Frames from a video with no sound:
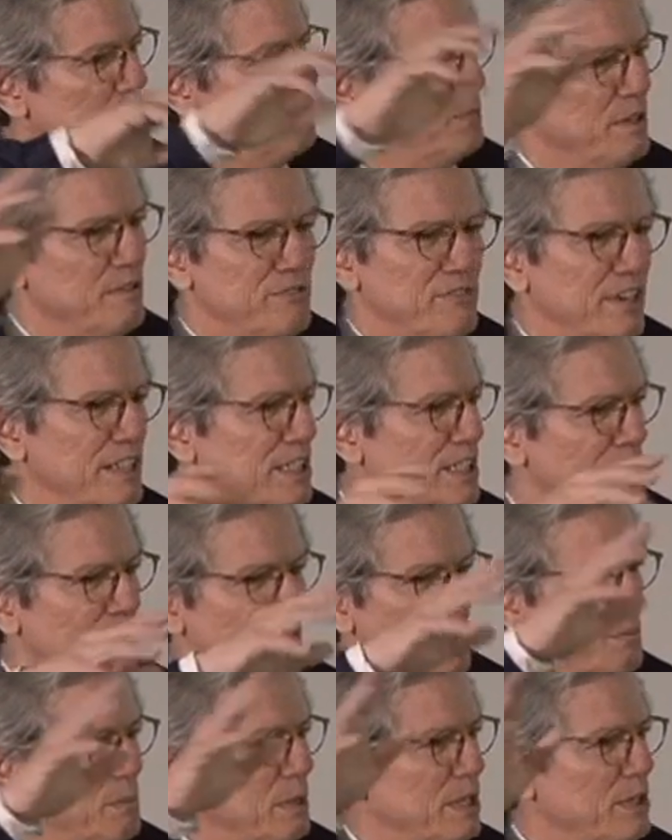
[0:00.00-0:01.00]
They fight a
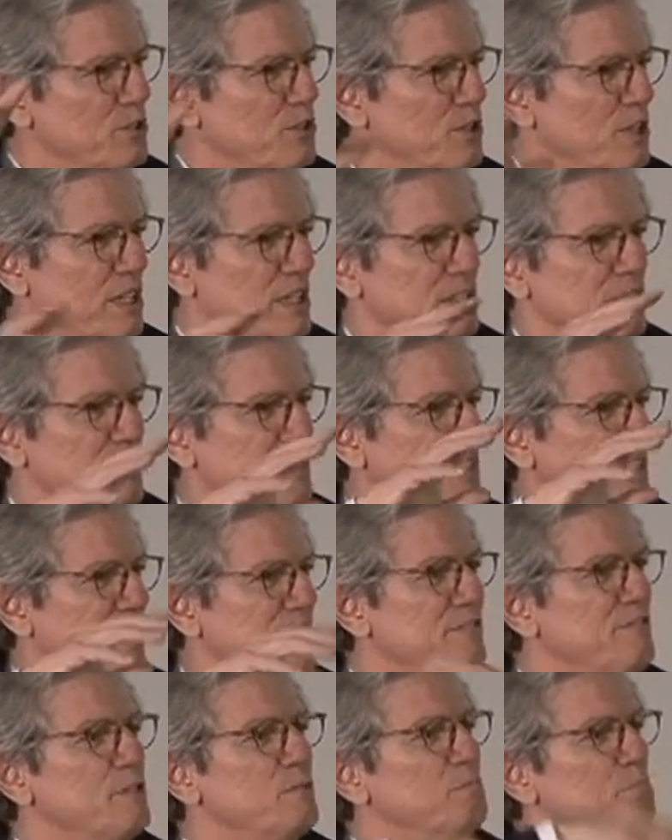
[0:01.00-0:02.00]
lot among each other, and they
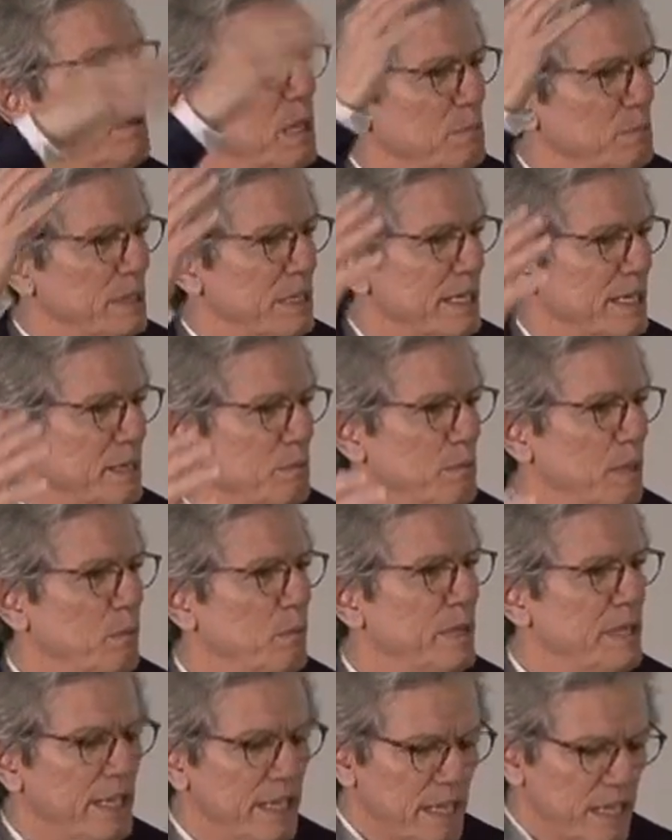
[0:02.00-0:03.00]
even publicly. But
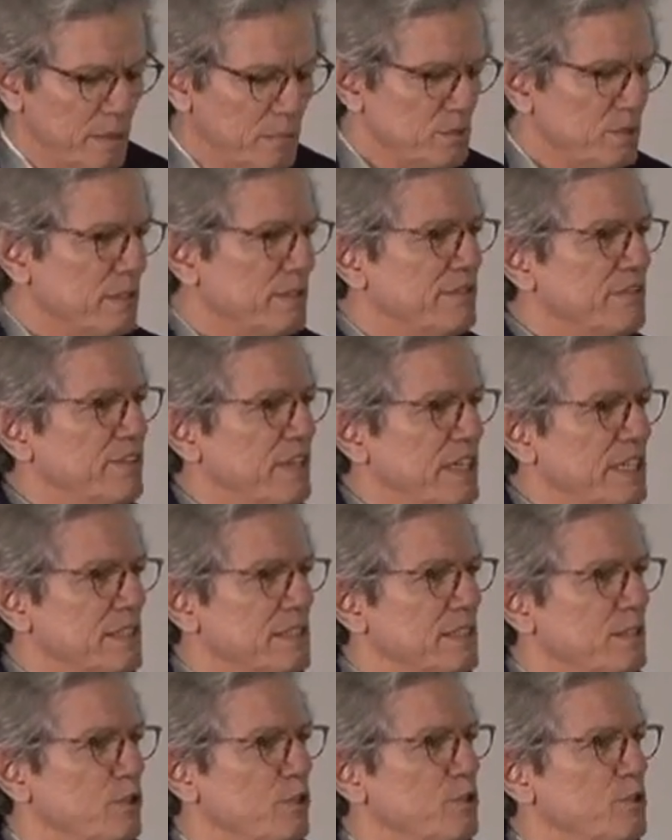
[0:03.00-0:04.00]
when they come to the
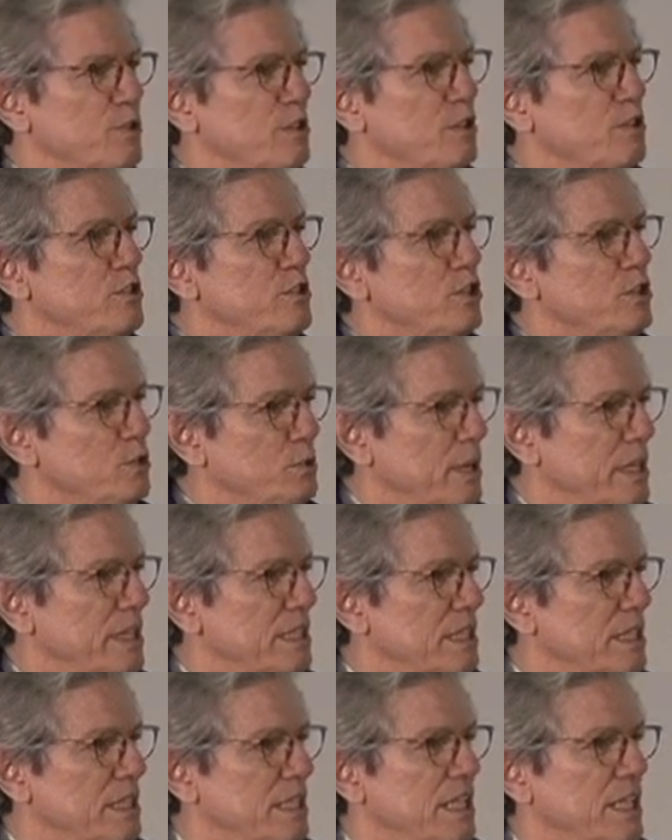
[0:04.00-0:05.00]
fund or to the
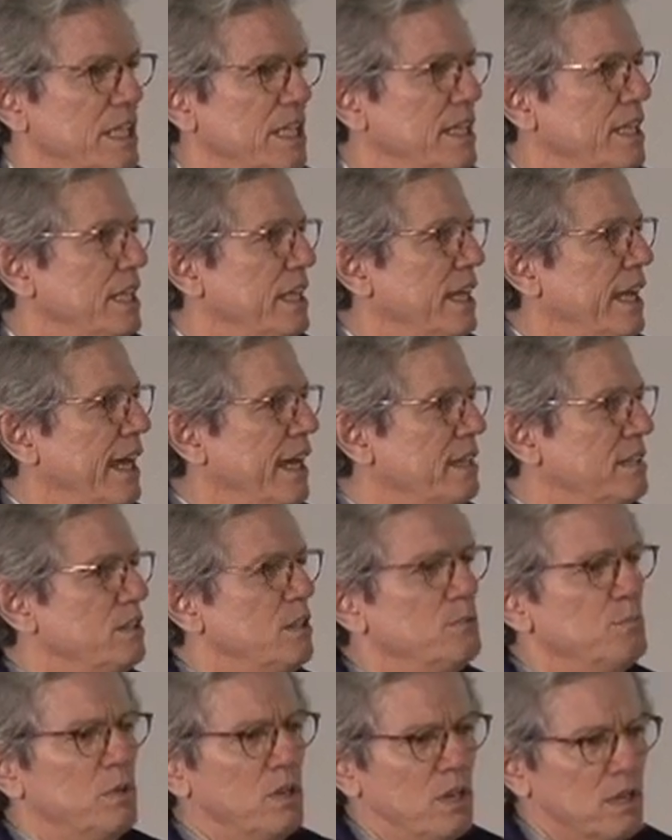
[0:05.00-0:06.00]
G20, they act
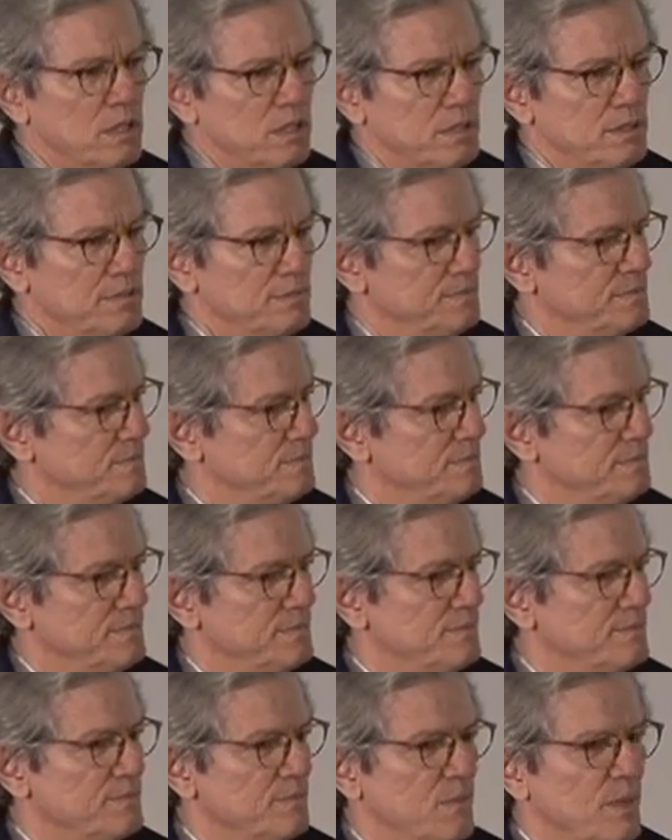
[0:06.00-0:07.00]
en bloc
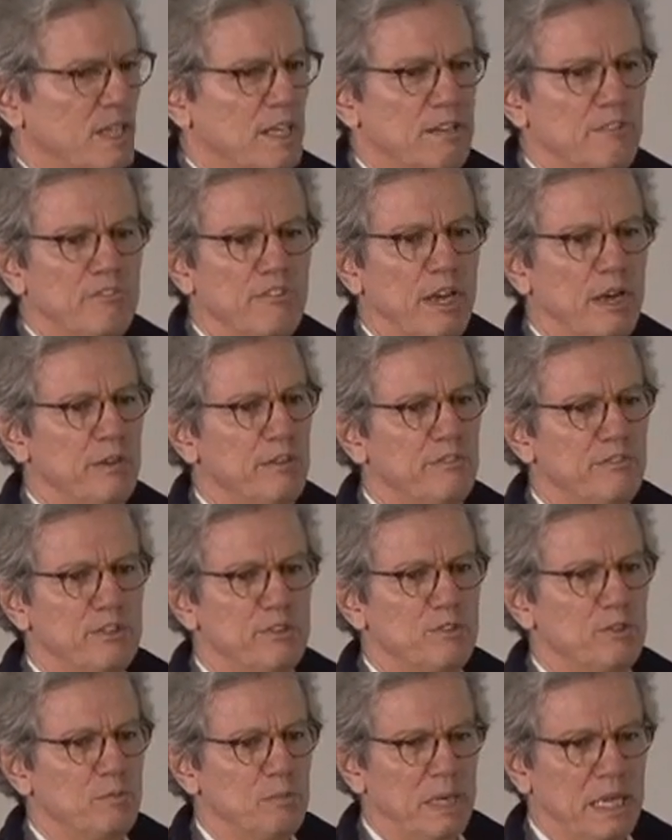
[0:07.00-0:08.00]
in a very
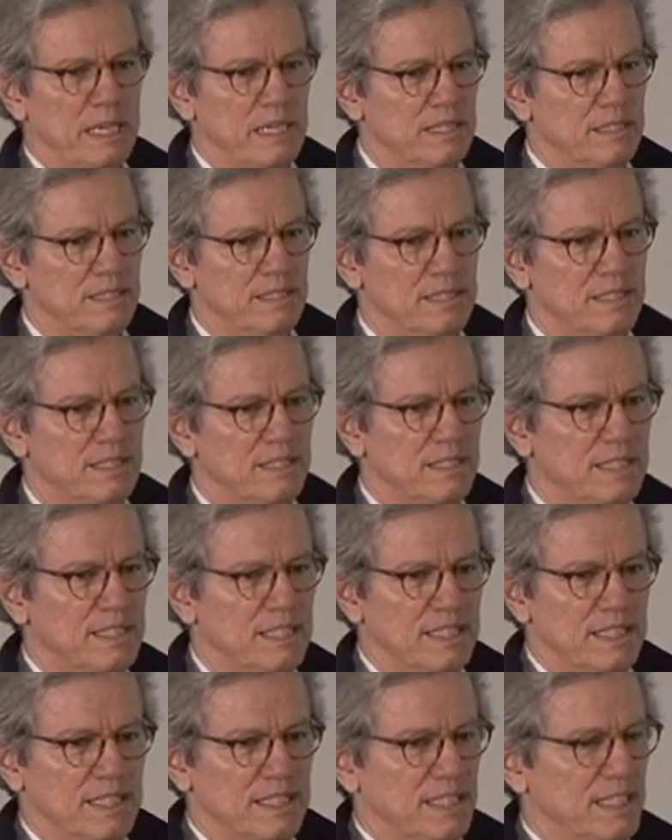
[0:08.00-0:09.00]
efficient manner.
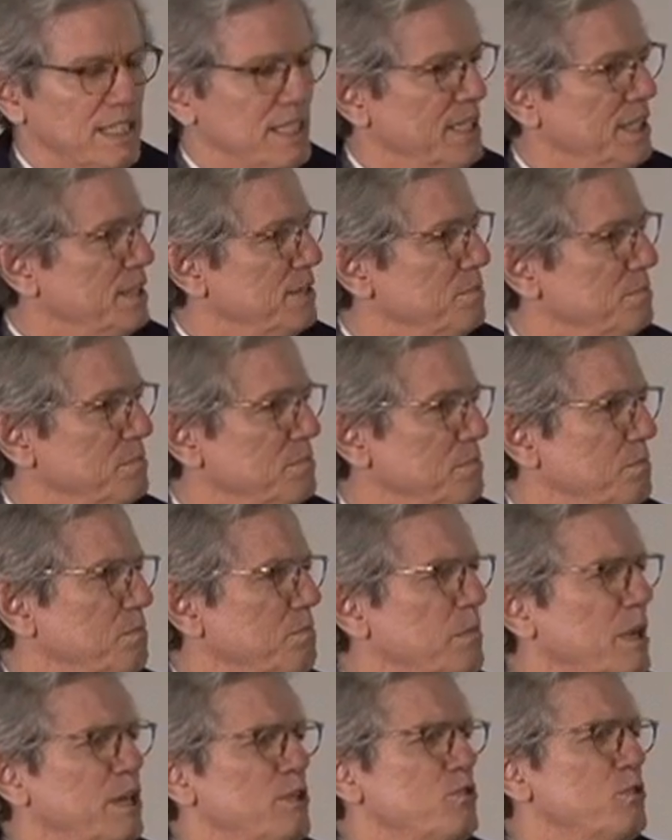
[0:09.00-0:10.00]

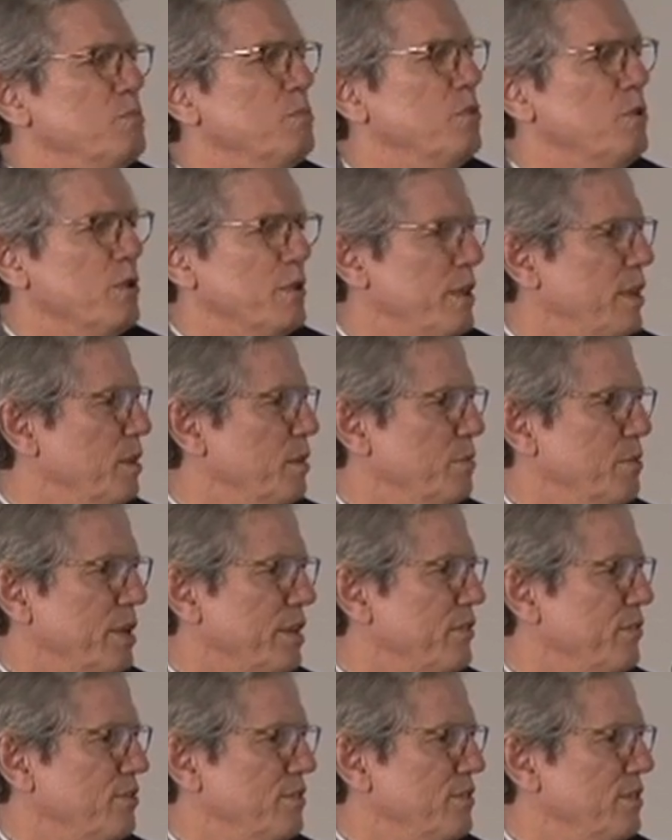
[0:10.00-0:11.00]
Much more than the
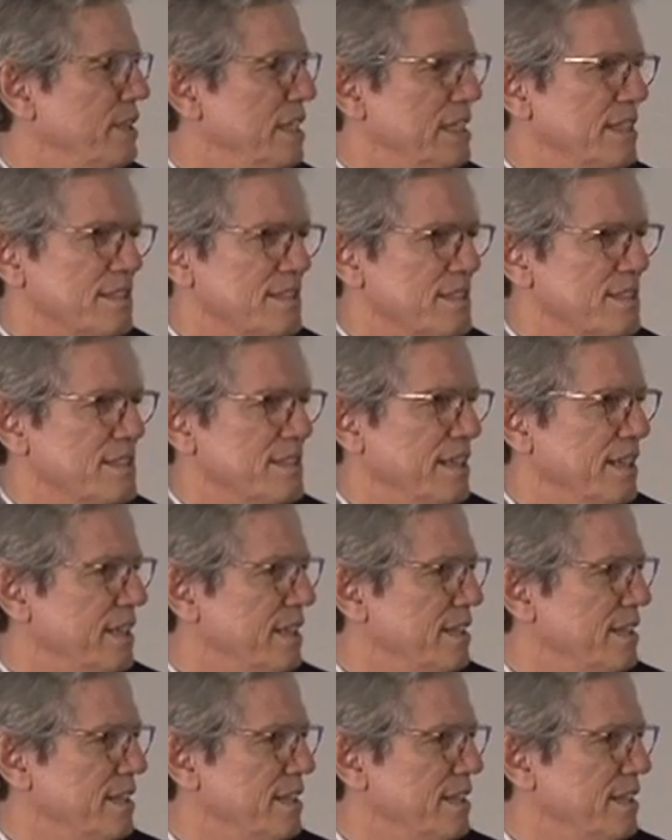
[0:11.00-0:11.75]
BRICS, needless to say.